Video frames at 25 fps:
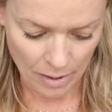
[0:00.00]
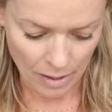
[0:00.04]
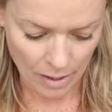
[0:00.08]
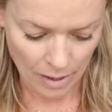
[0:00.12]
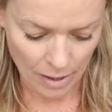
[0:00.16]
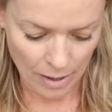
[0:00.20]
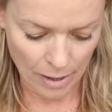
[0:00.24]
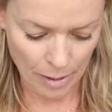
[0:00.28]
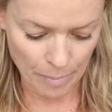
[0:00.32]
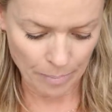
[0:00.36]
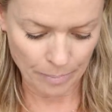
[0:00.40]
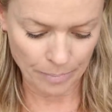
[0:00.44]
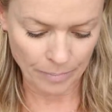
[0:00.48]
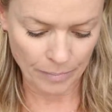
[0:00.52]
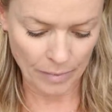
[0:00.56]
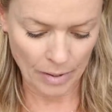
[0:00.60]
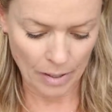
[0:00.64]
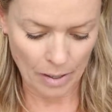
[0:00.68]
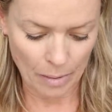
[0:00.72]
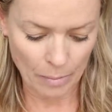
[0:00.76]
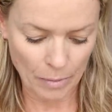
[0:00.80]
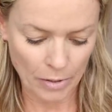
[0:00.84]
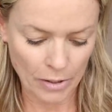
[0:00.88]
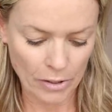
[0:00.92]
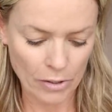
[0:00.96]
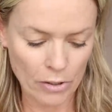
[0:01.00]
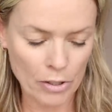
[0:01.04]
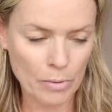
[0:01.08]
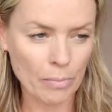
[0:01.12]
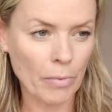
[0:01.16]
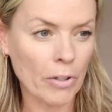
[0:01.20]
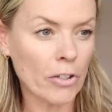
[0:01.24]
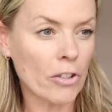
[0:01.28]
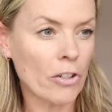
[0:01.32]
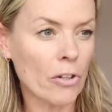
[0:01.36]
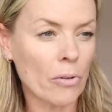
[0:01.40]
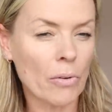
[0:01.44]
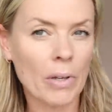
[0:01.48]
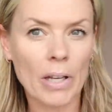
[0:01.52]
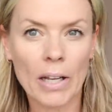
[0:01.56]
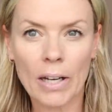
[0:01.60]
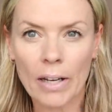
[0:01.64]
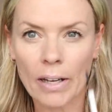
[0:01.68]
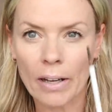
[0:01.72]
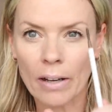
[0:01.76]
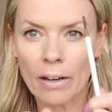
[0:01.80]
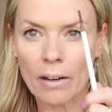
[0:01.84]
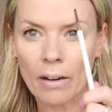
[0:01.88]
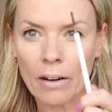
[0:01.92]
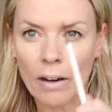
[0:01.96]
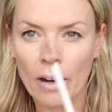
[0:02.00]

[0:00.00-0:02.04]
I'm going to use my new Ilia